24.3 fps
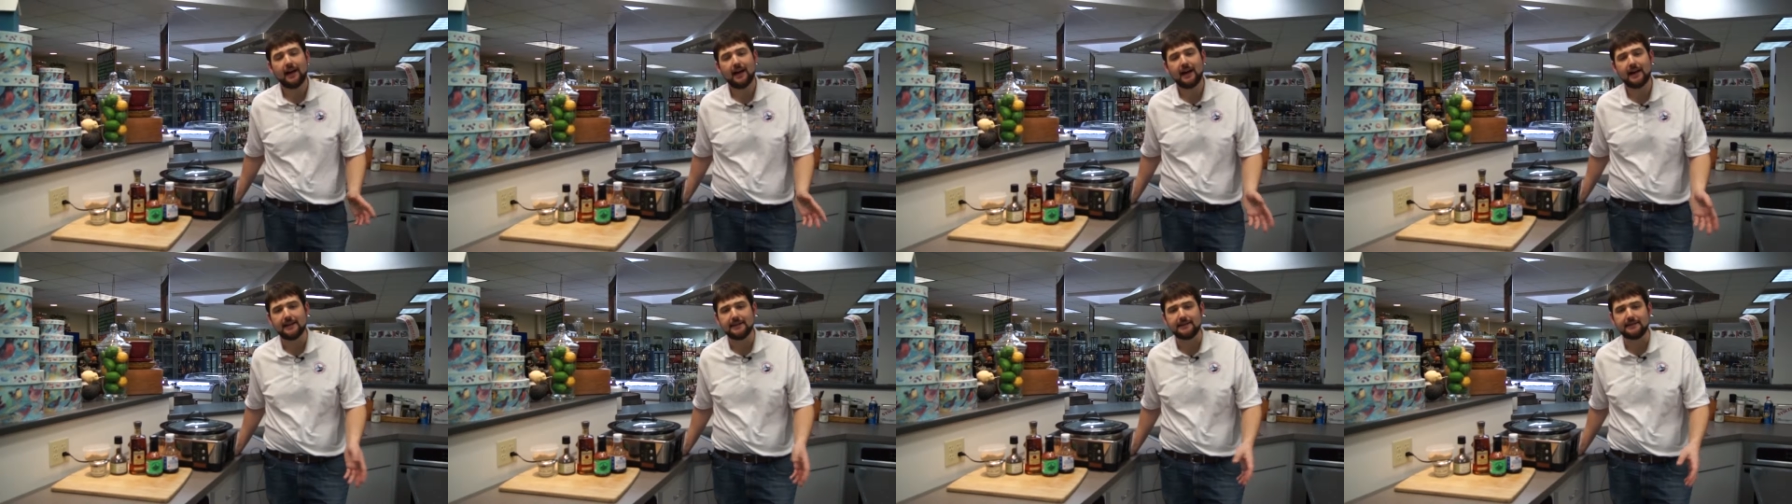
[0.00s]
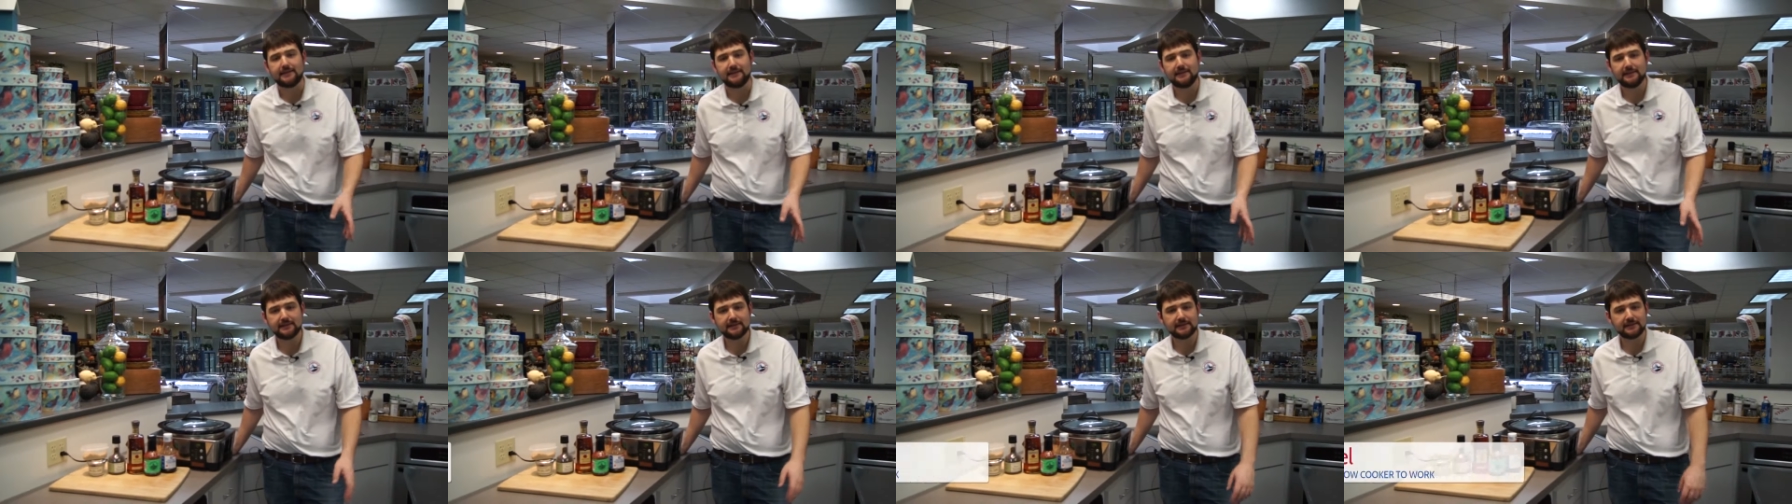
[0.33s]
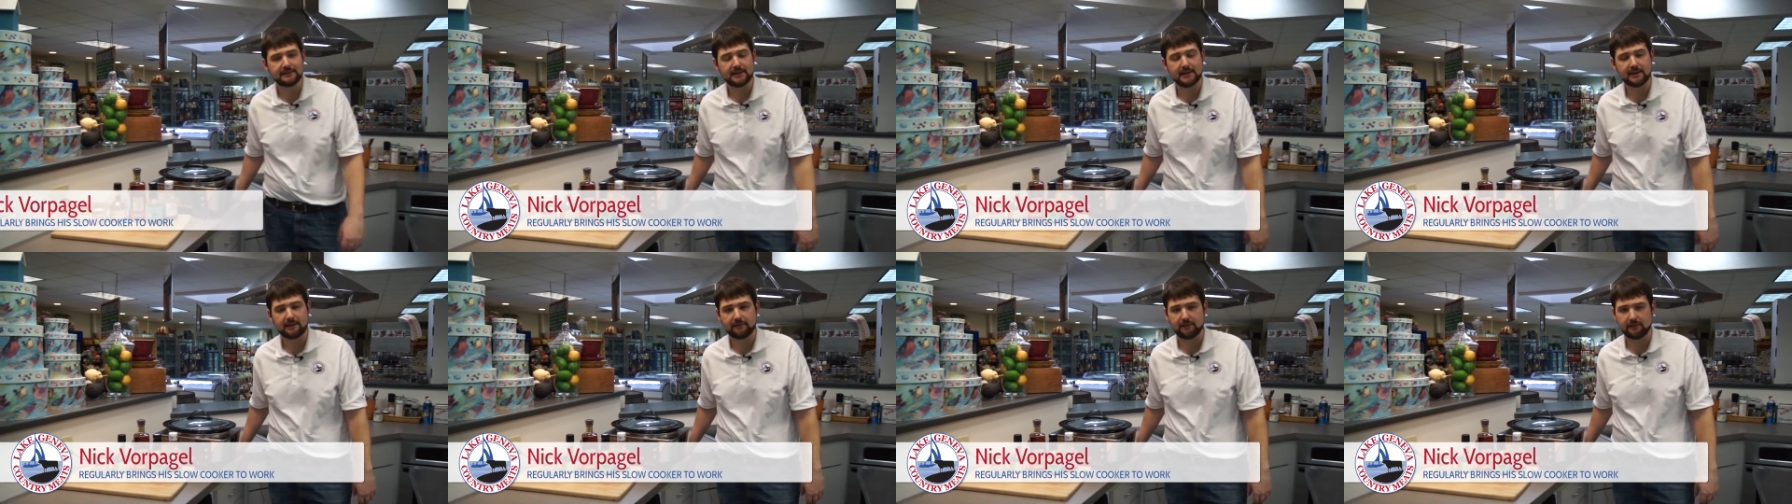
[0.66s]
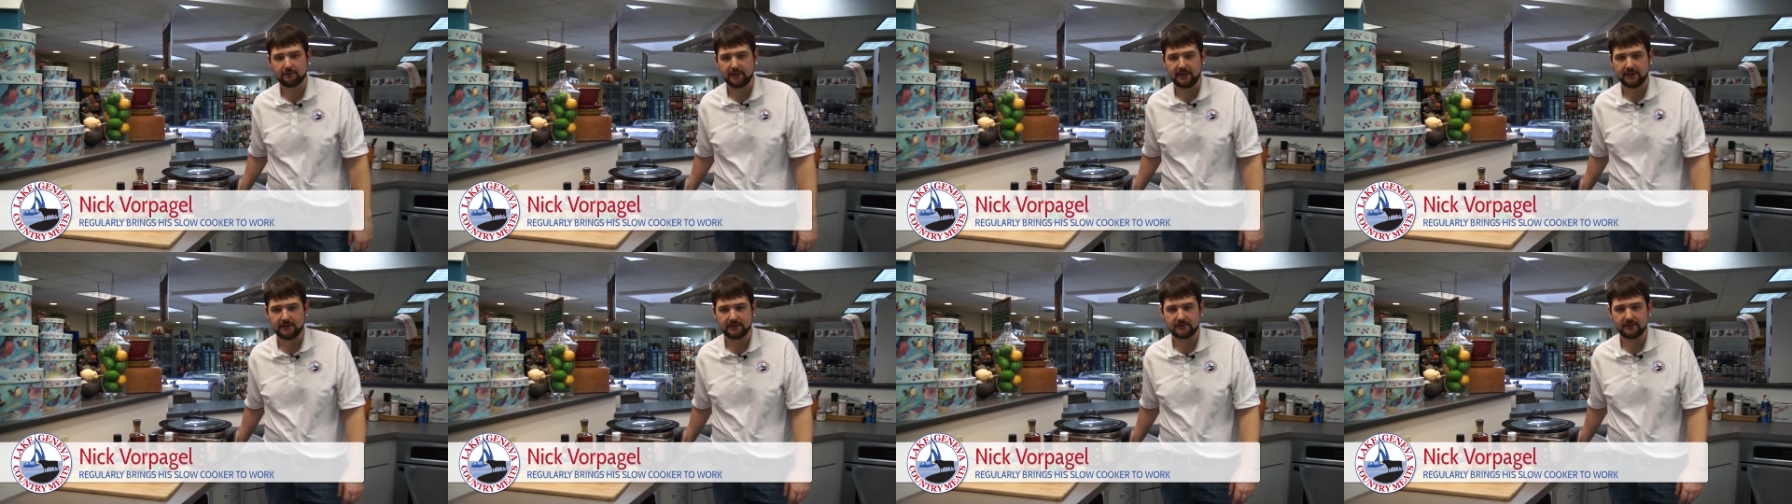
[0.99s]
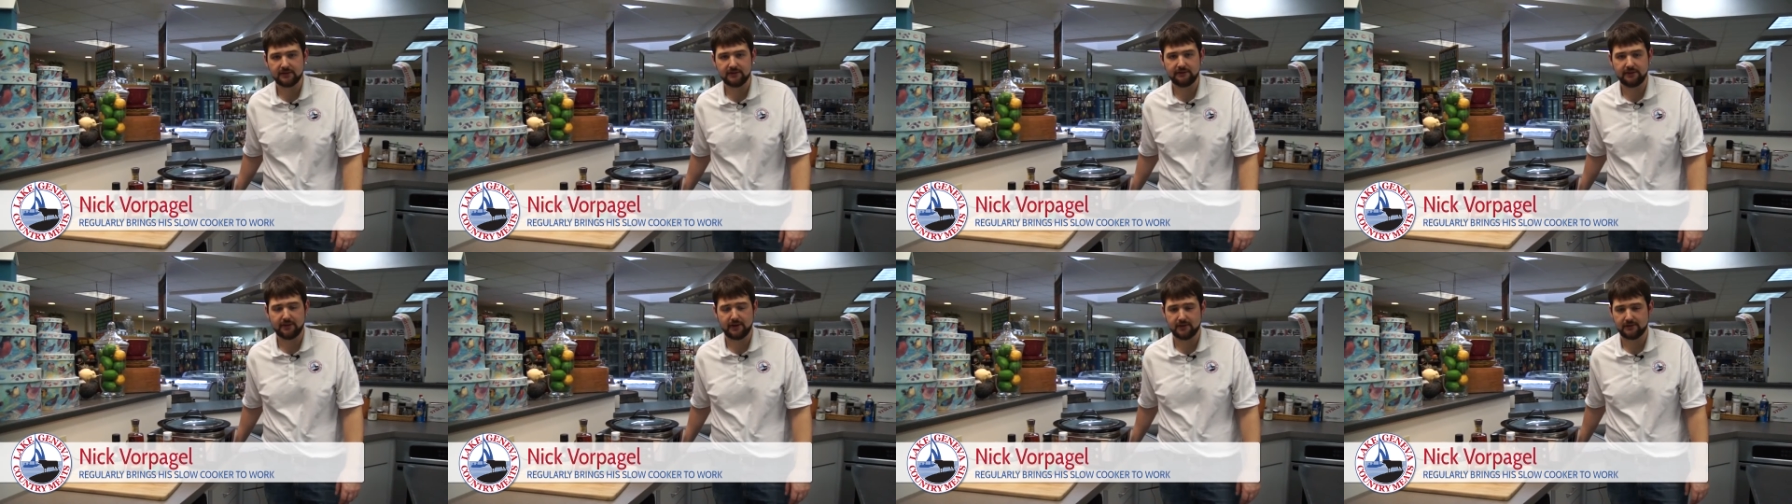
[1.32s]
Hi, this is Nick from Lake
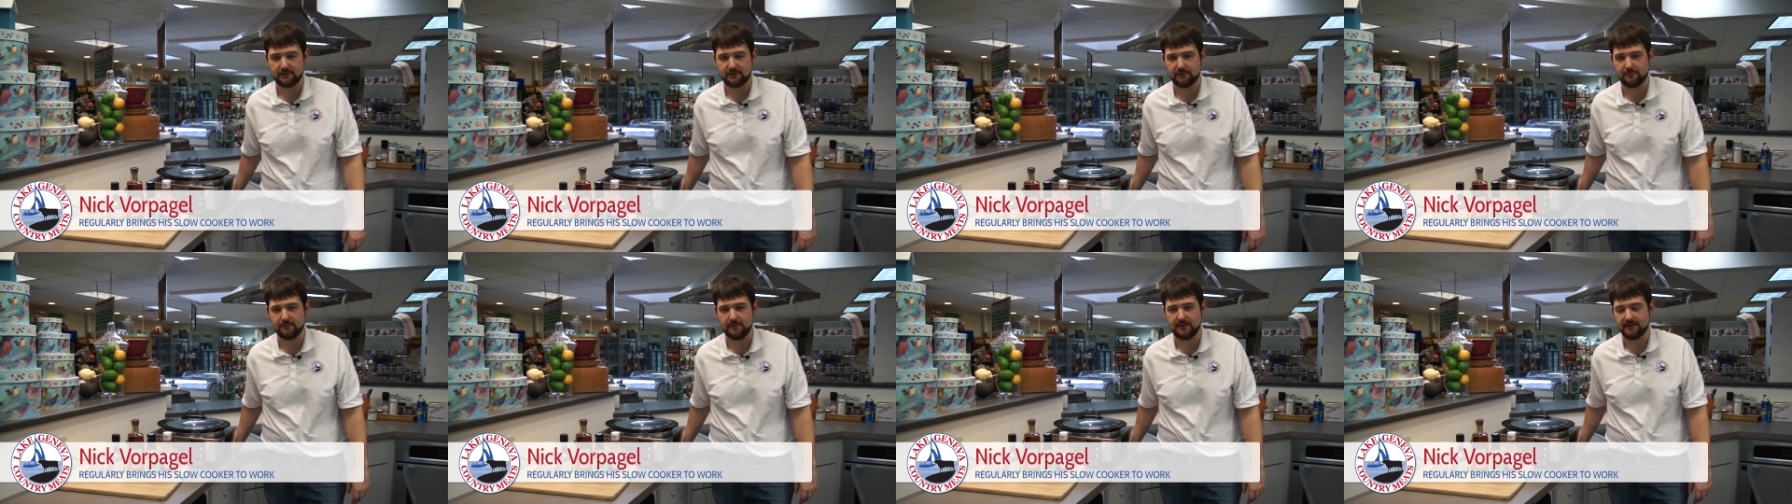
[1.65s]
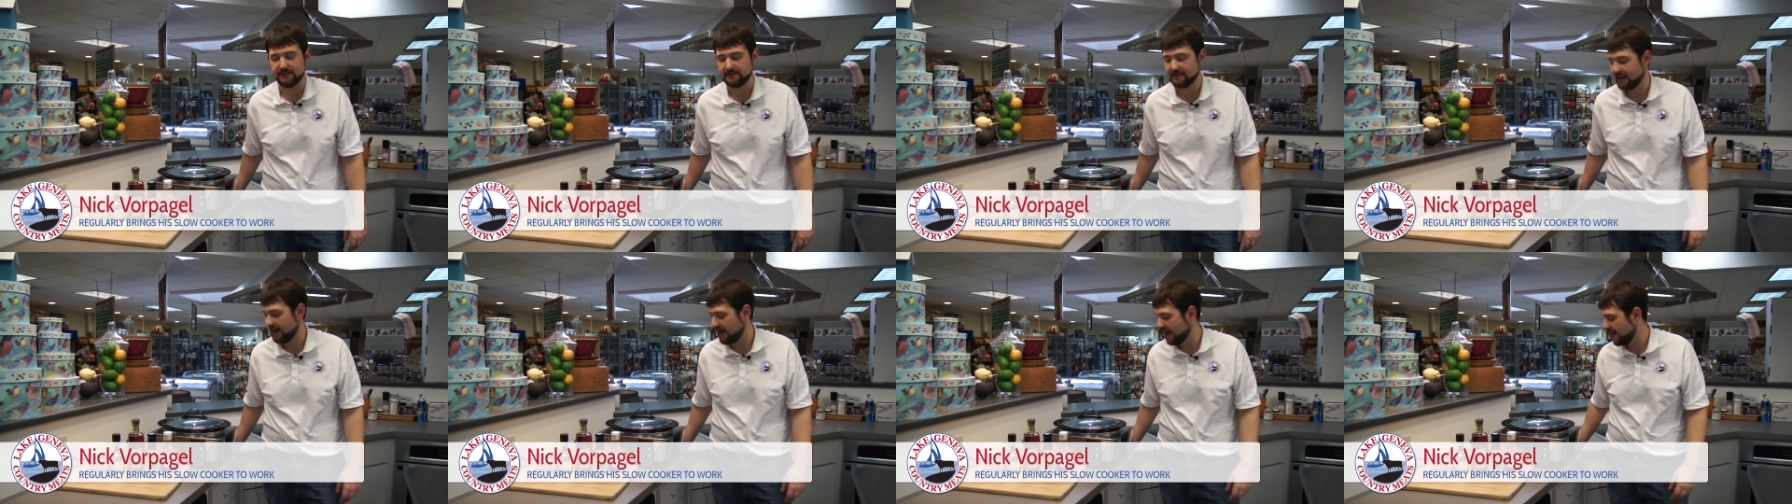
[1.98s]
Geneva Country Meats,